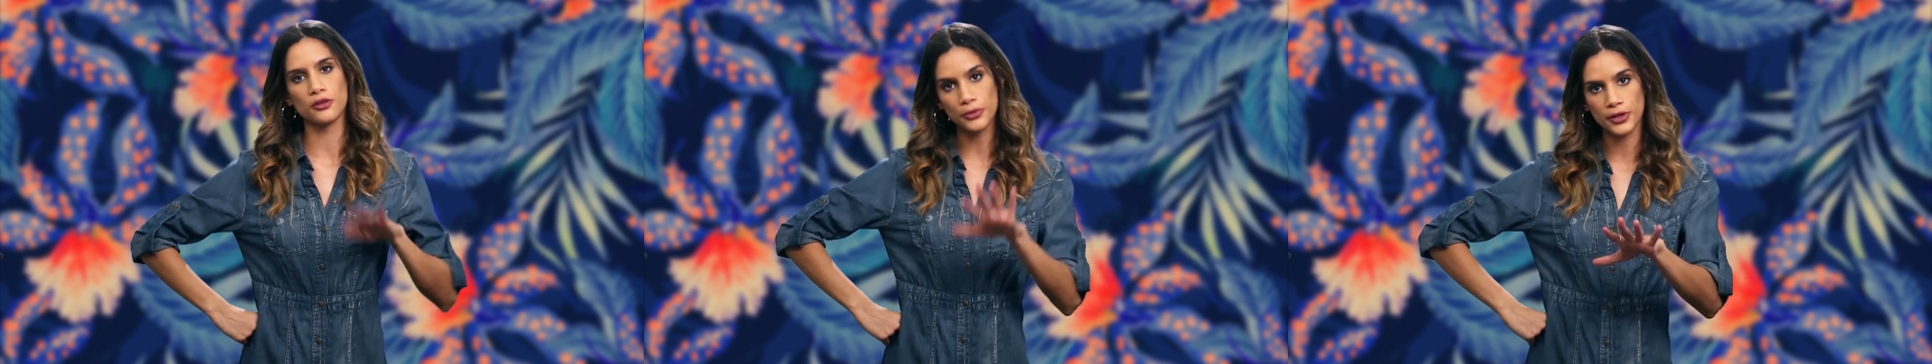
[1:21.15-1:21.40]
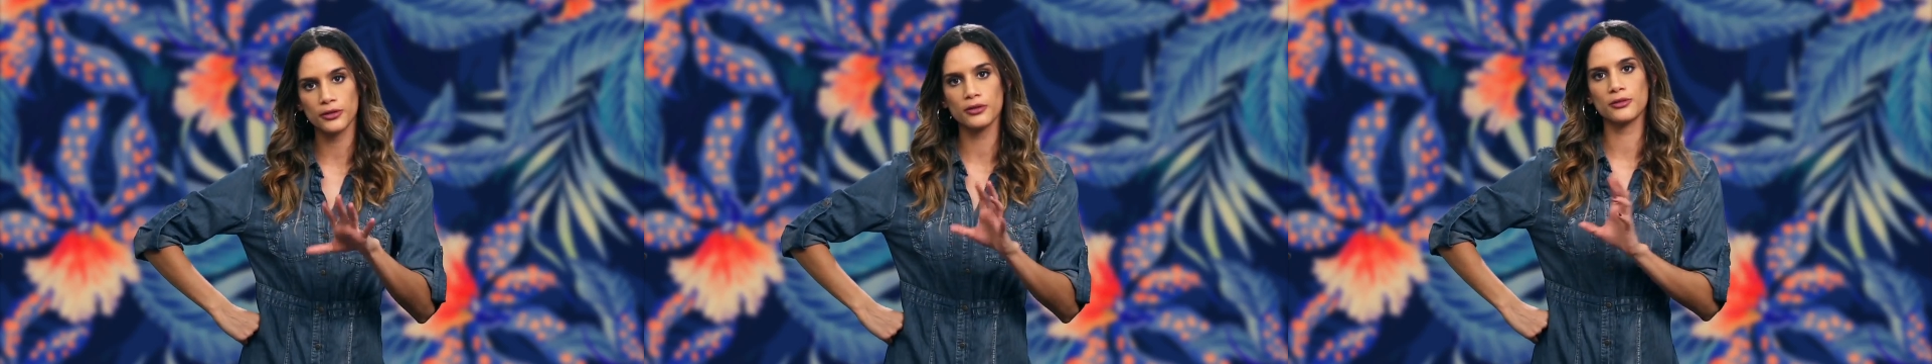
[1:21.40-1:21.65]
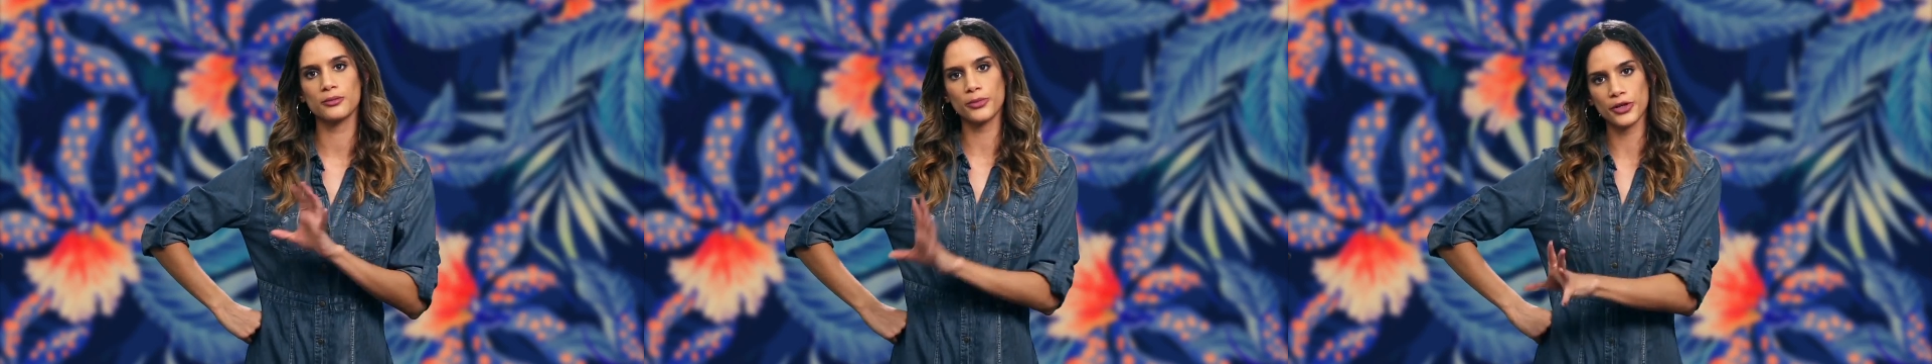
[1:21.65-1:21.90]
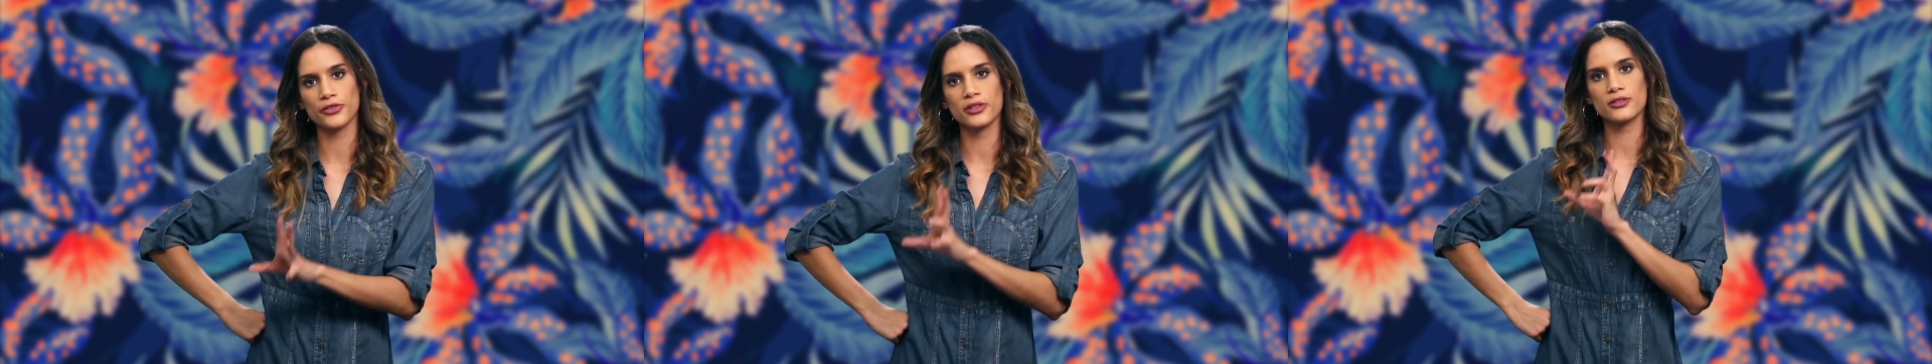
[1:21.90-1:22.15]
your real
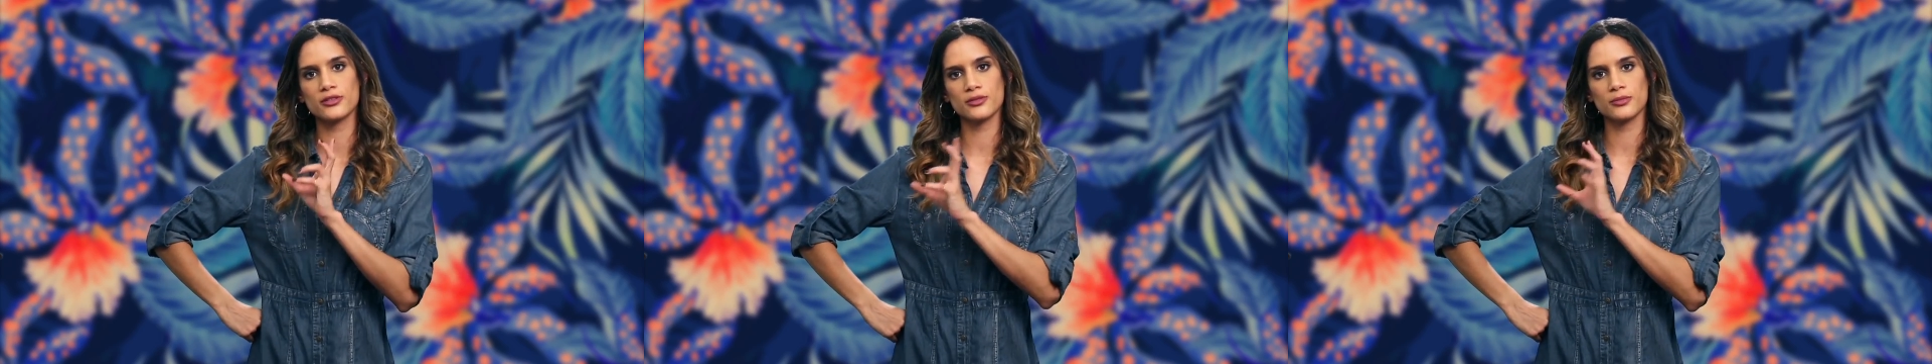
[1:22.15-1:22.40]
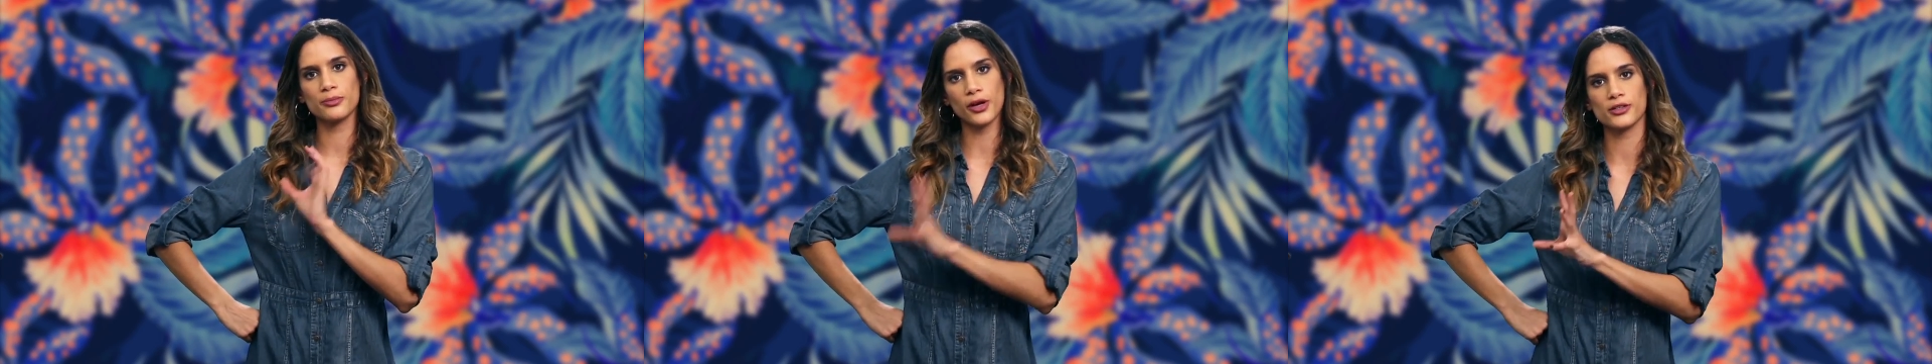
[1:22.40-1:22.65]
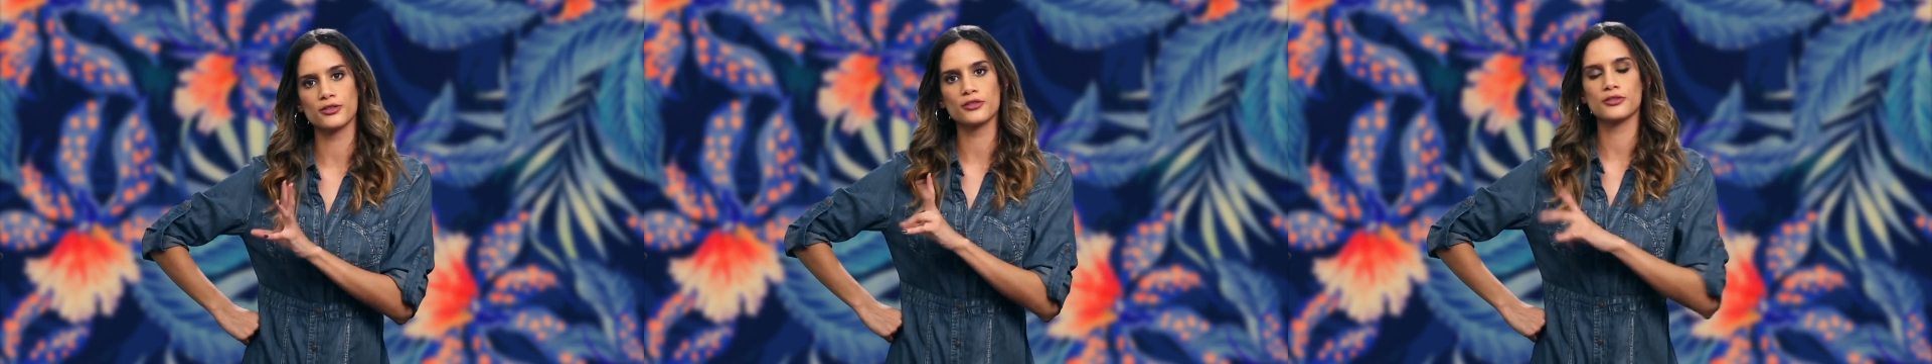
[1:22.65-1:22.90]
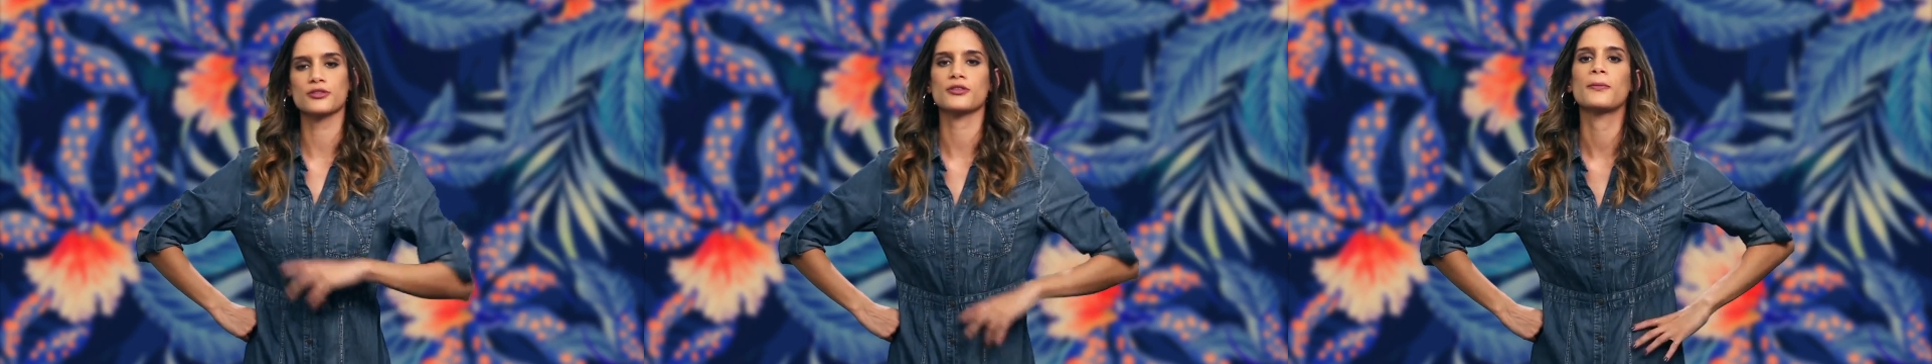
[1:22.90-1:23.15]
boyfriend's
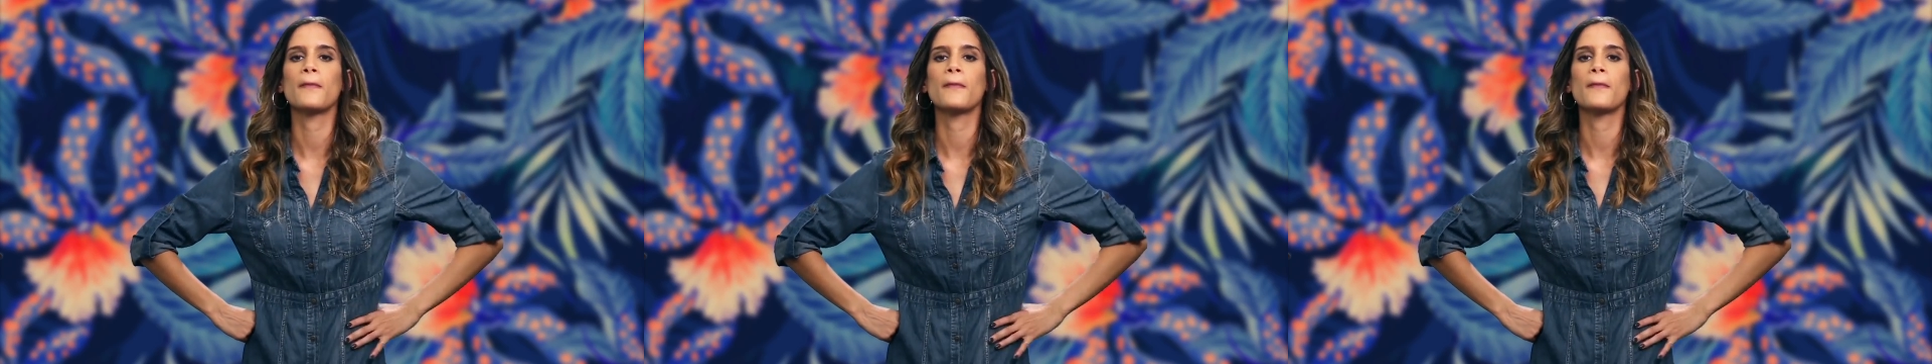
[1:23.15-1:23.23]
boxers.